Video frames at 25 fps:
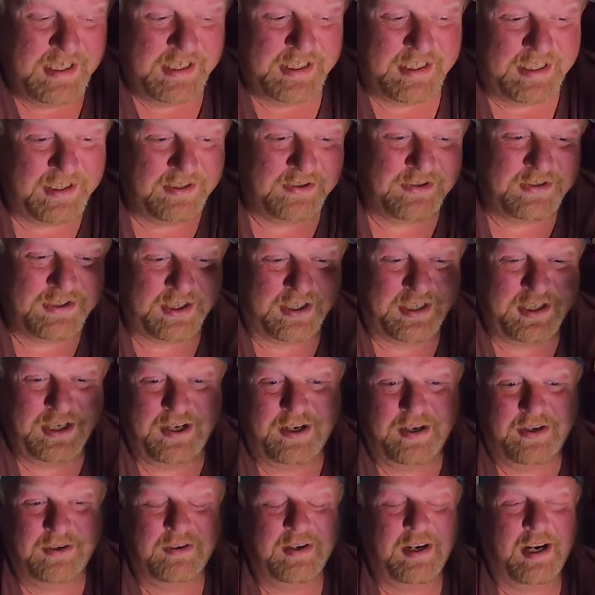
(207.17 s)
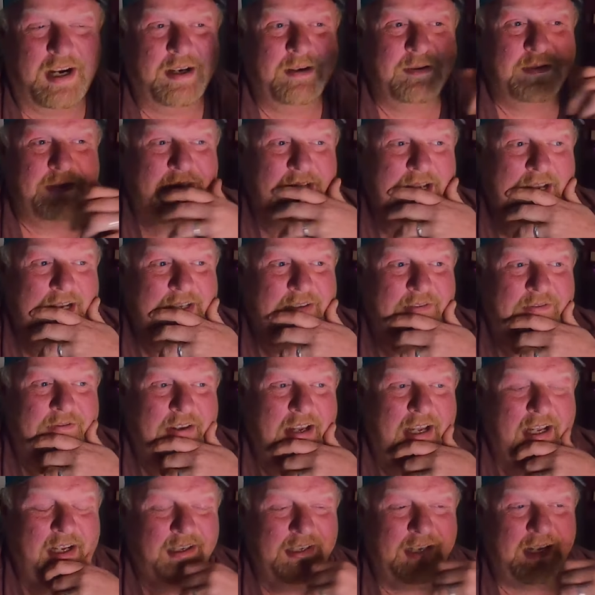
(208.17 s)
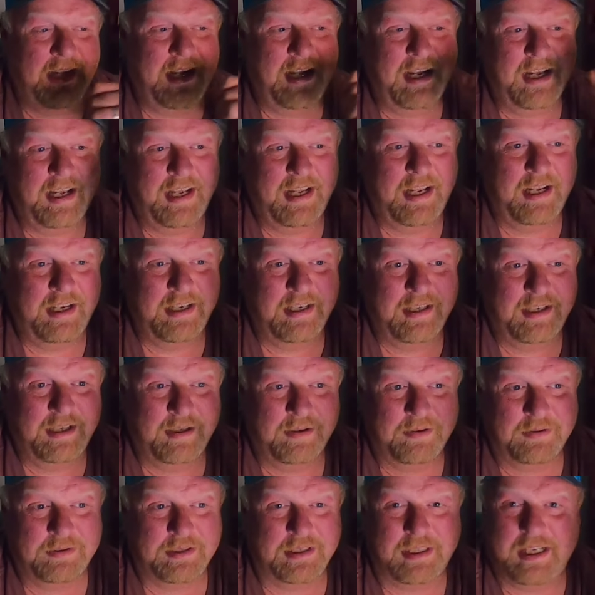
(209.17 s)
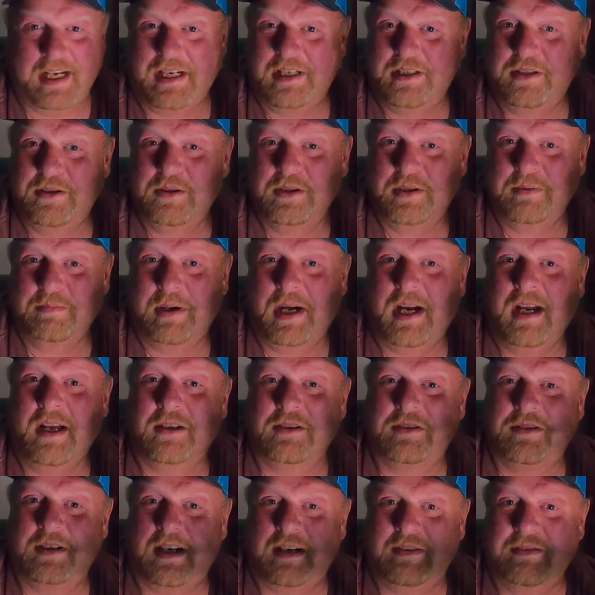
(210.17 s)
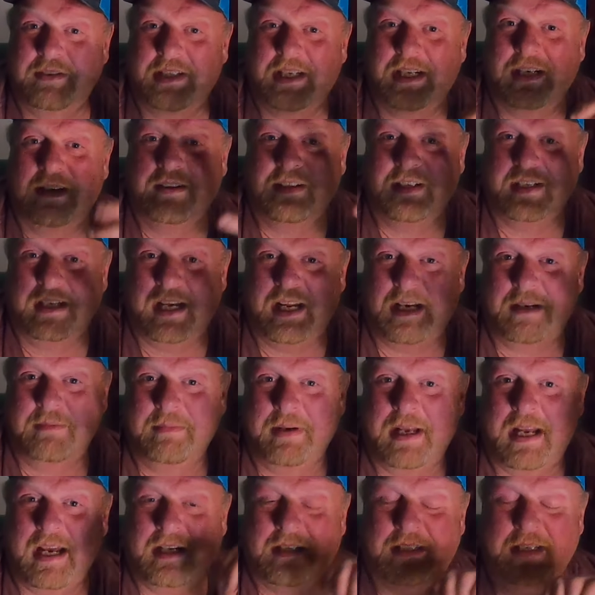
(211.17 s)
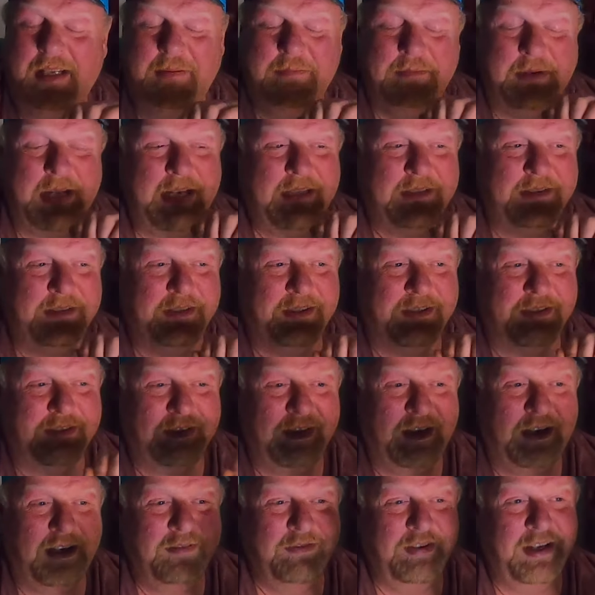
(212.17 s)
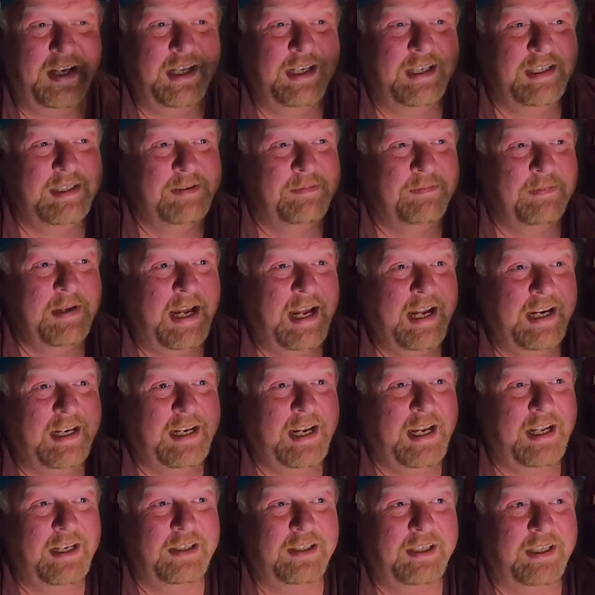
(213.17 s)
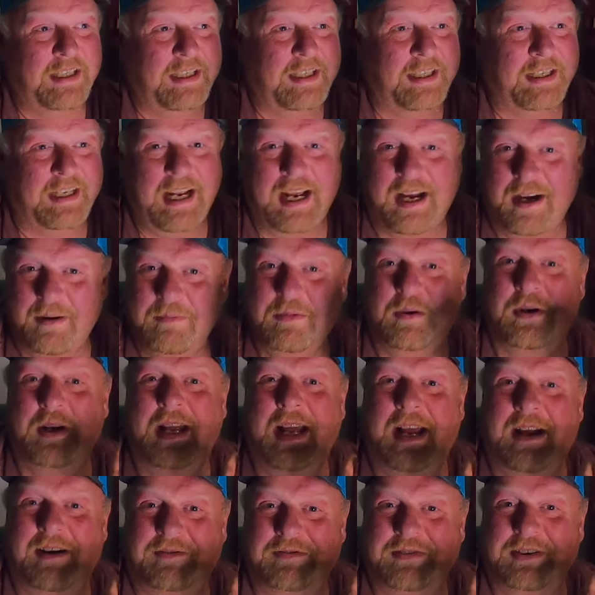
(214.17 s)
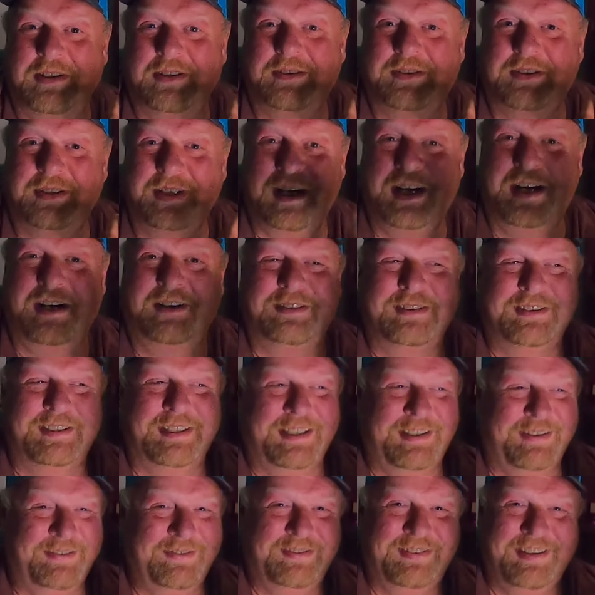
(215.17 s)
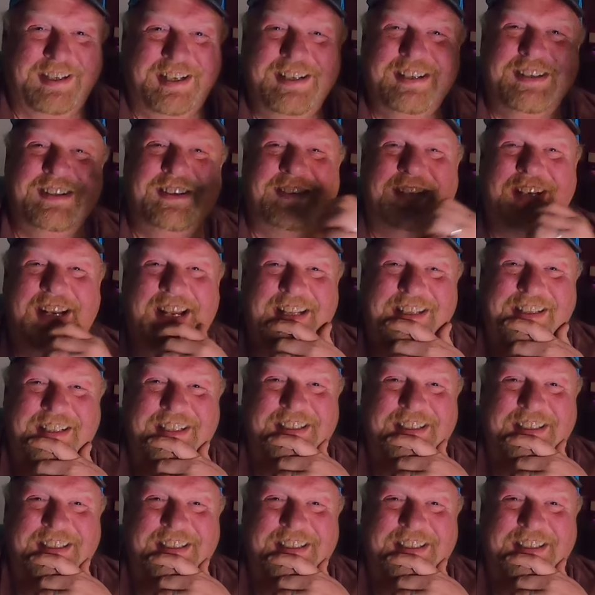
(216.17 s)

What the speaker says: years ago I was at an event and there was an A. Dewey pile driver there, and he had a Mack. They had Macks at the time, and his Mack had like a cowboy outfit on. I was like, where do you get